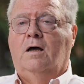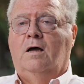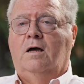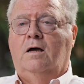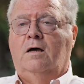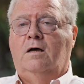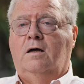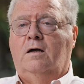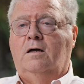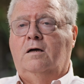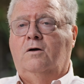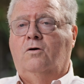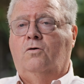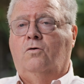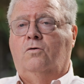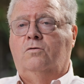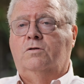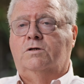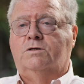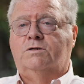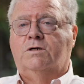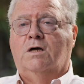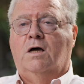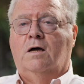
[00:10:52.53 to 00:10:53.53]
uh,
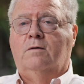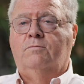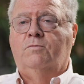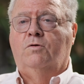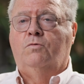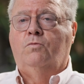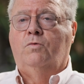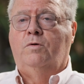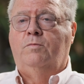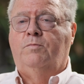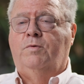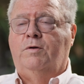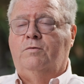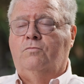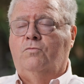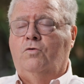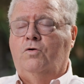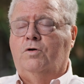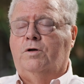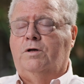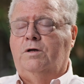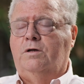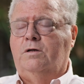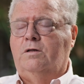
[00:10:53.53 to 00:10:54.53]
all the time that we'd been
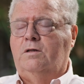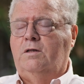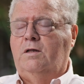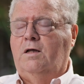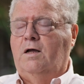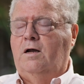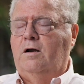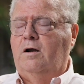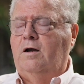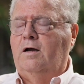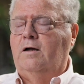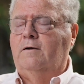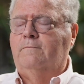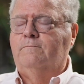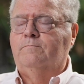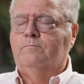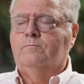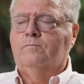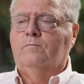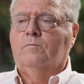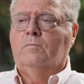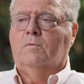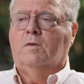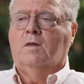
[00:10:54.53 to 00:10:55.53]
working in the area.
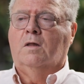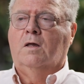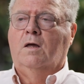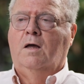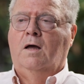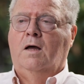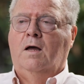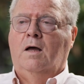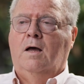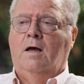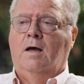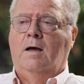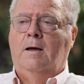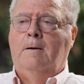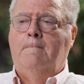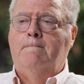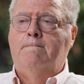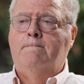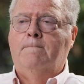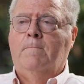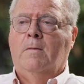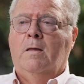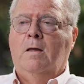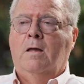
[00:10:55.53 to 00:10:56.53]

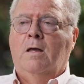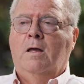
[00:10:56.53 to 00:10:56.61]
Um,